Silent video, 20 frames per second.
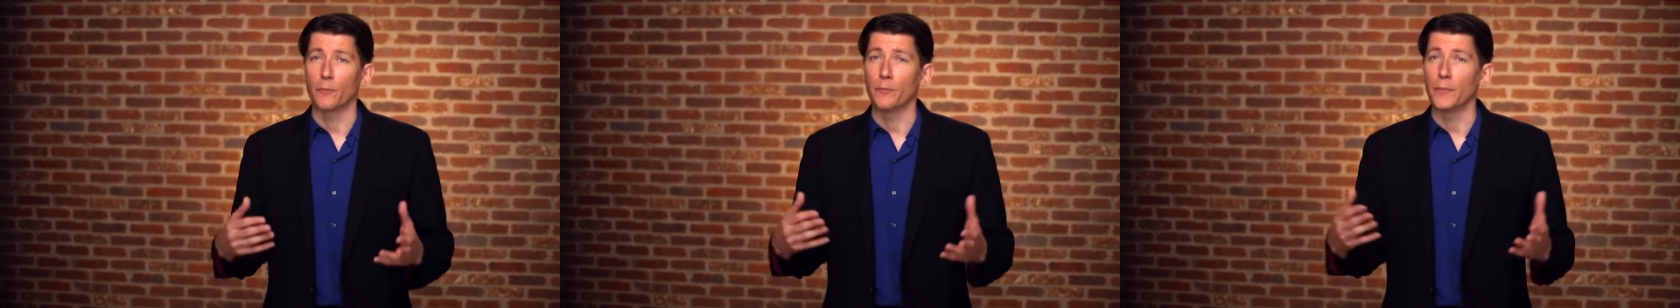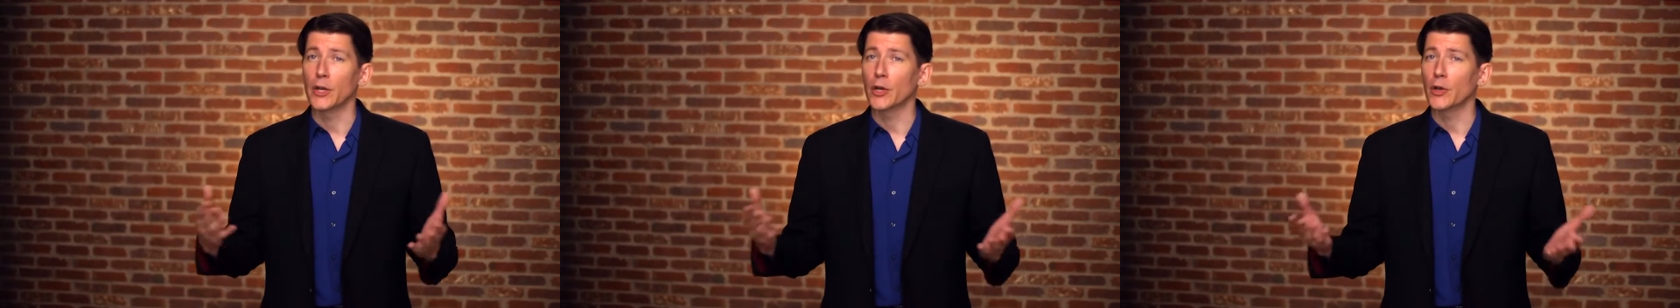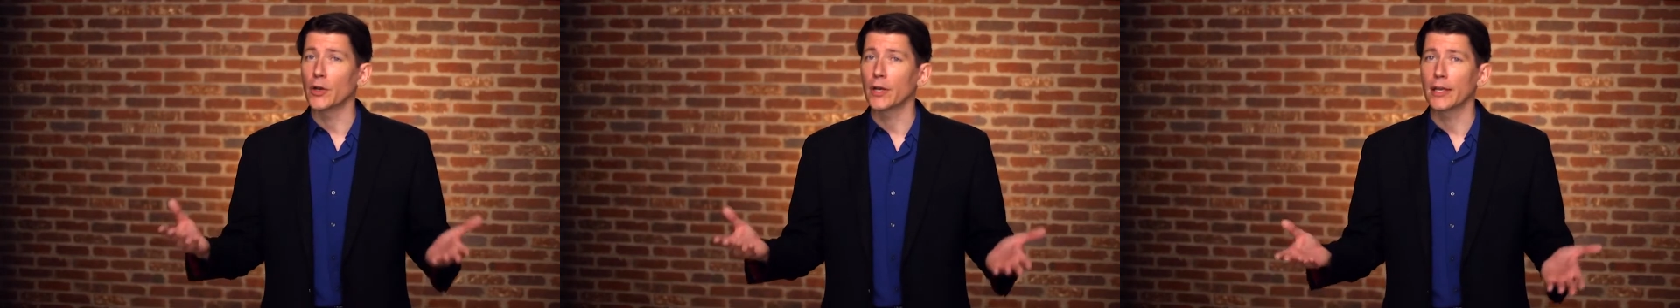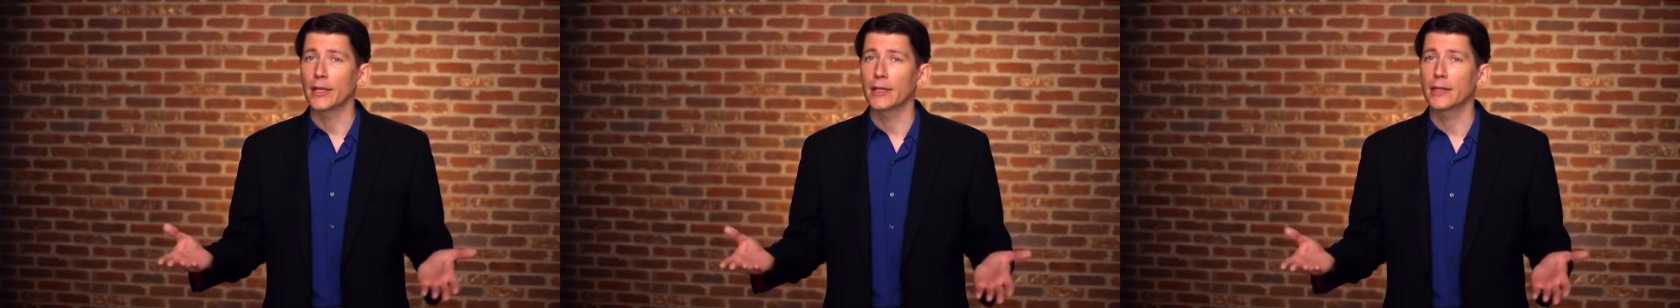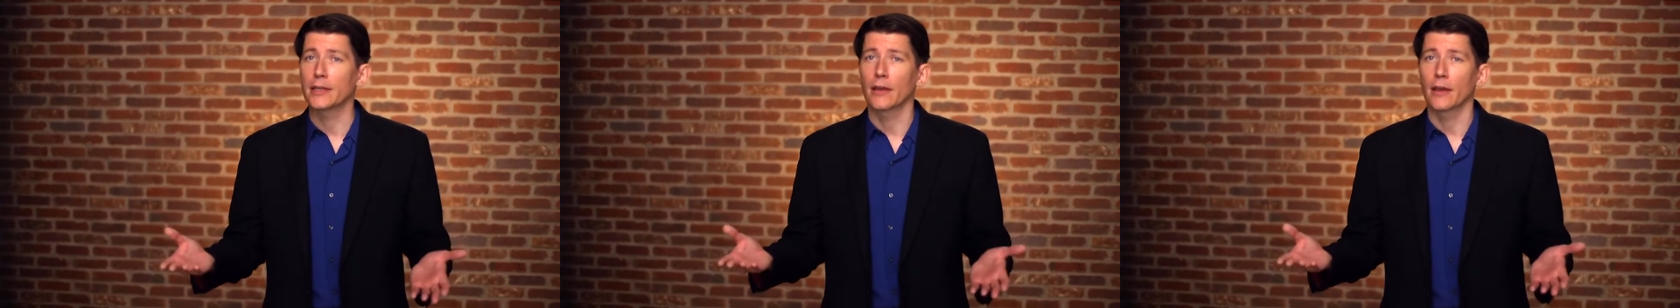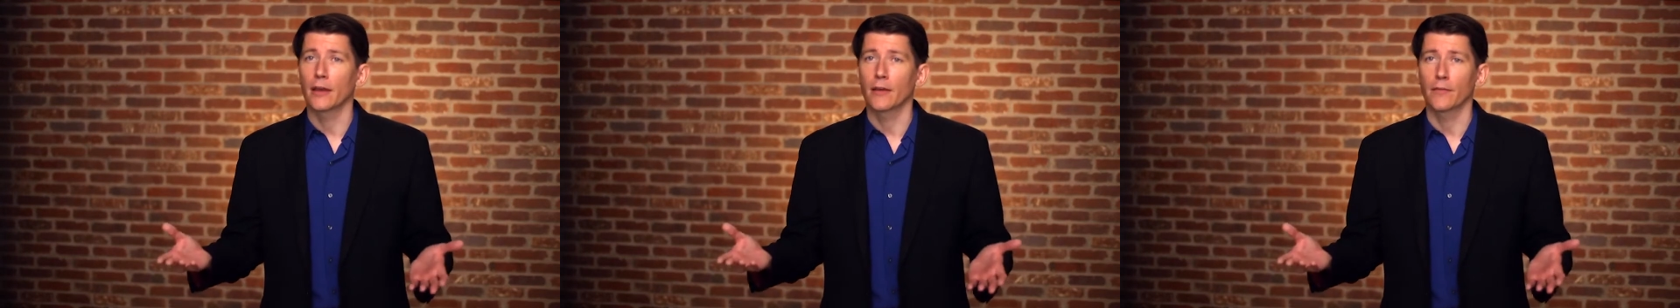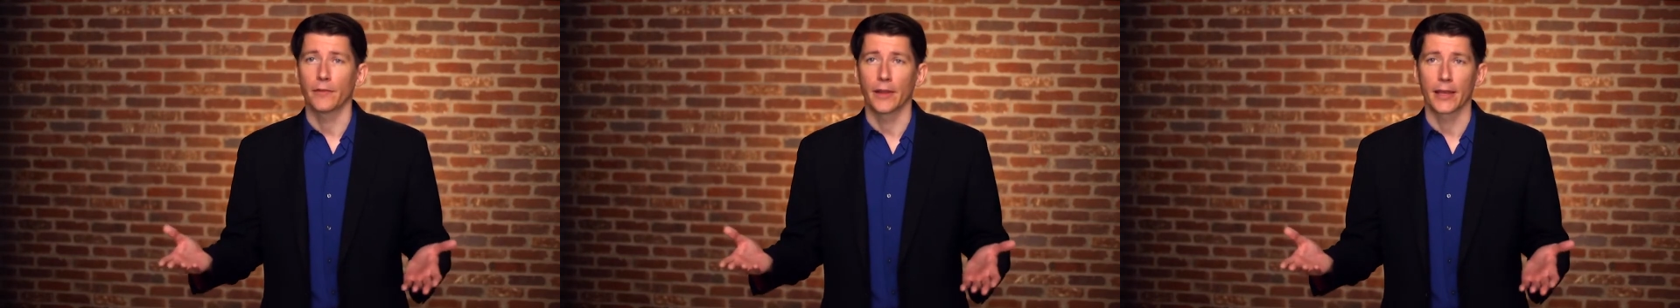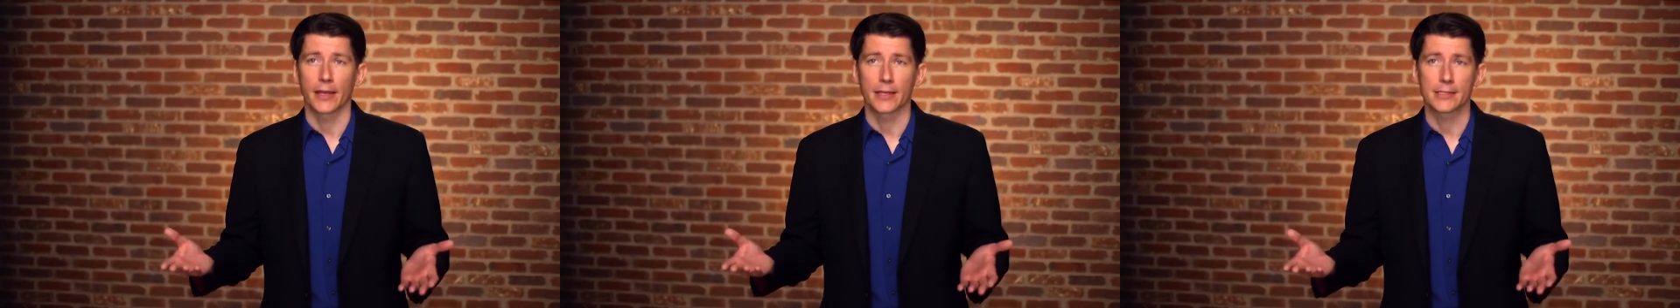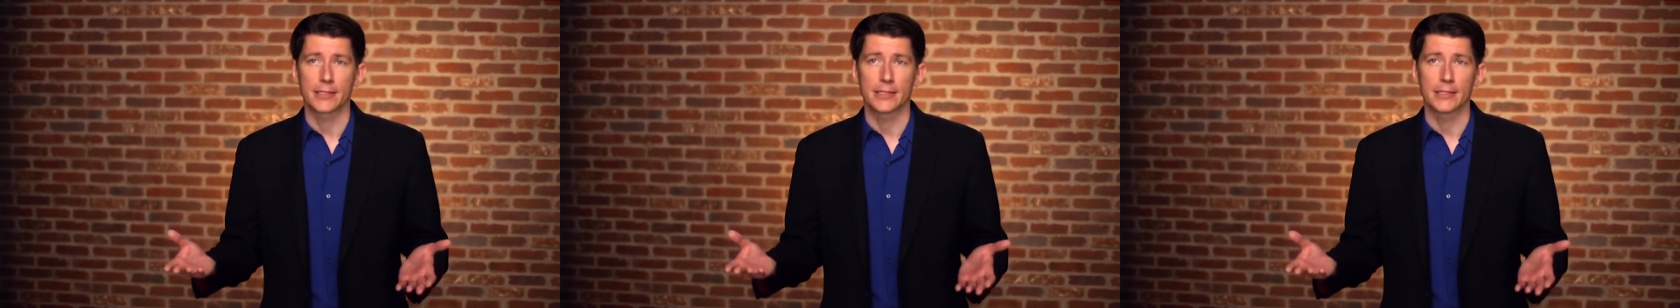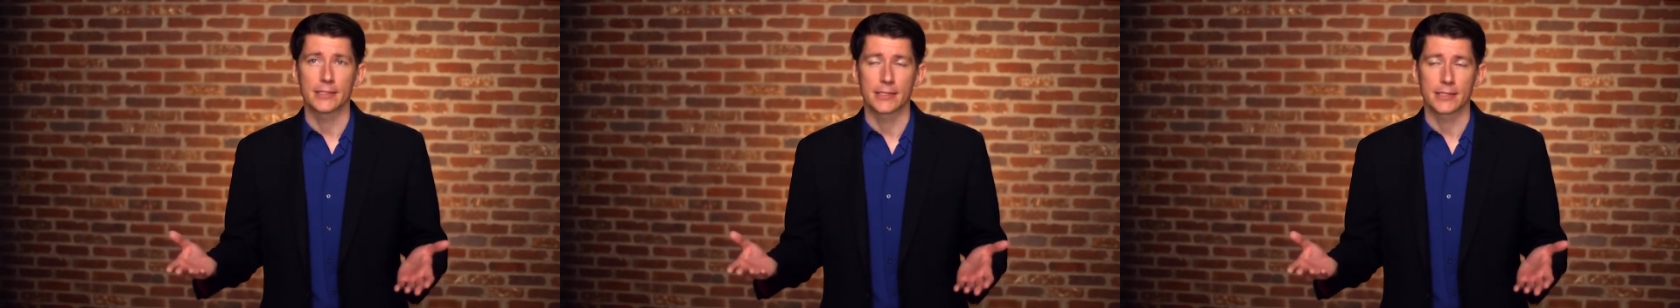myriad of
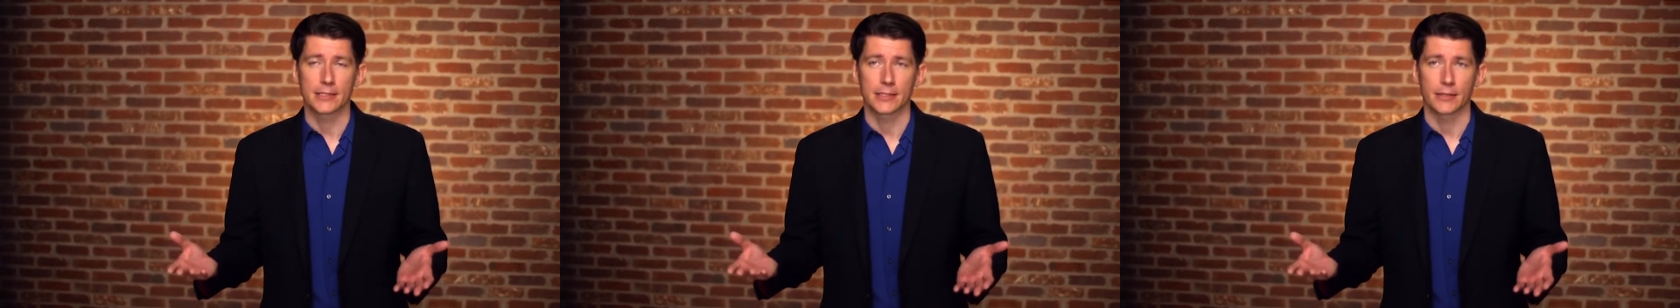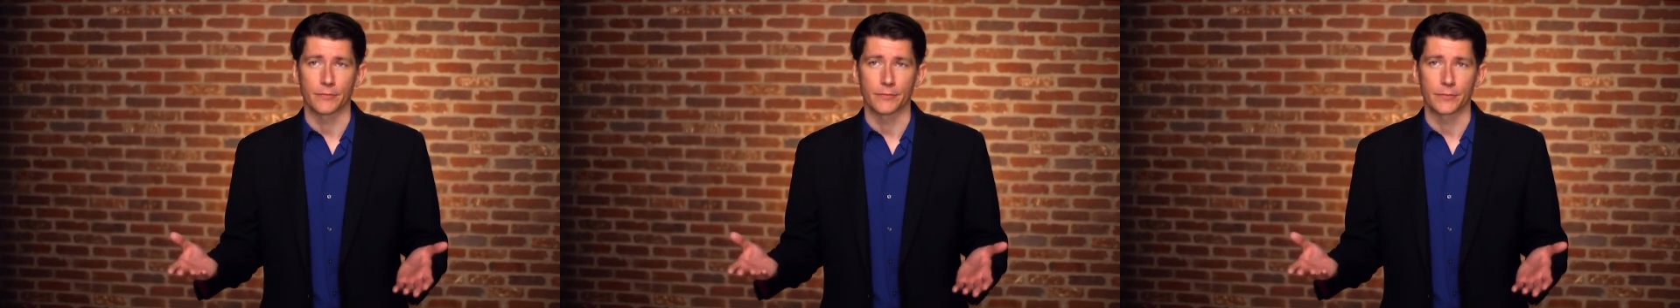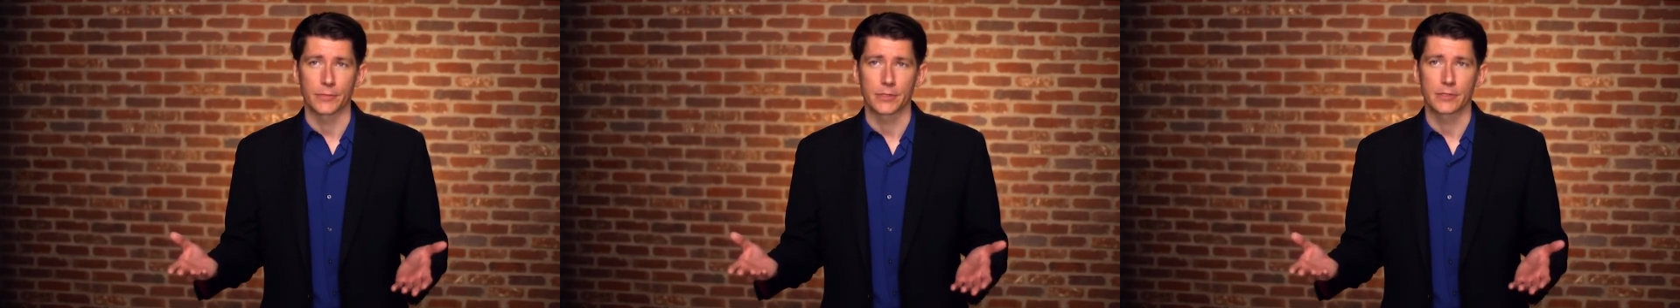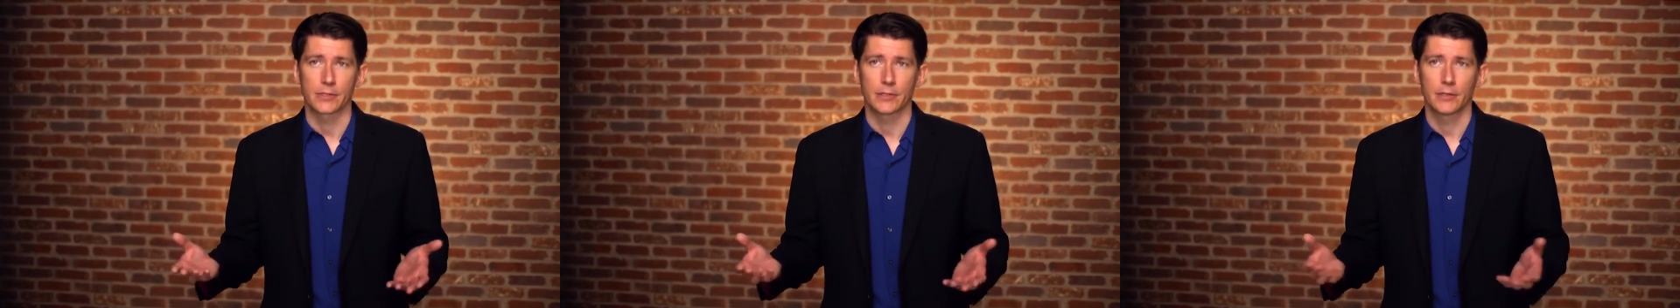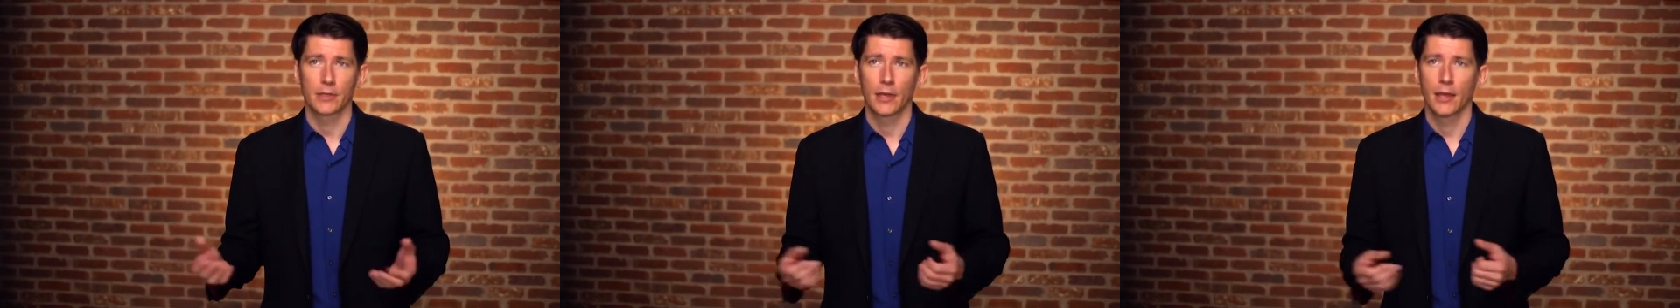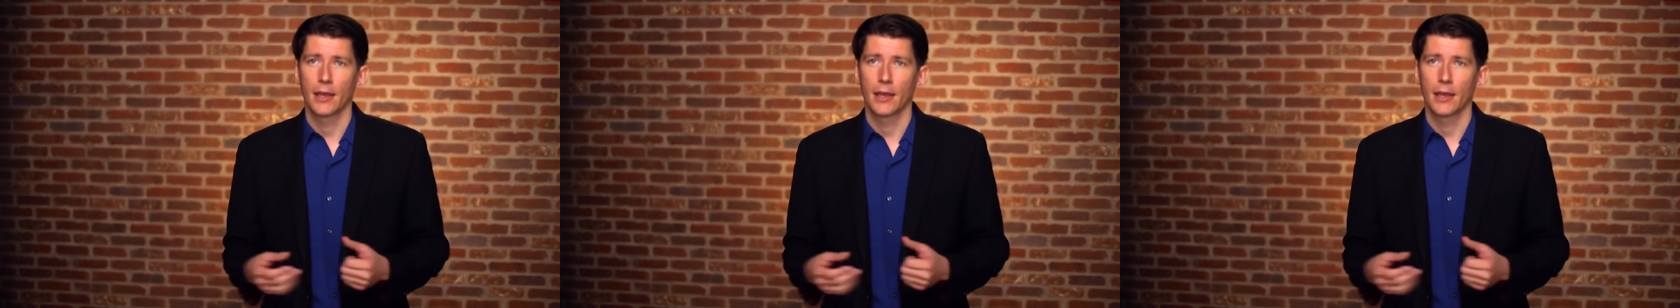legacy systems.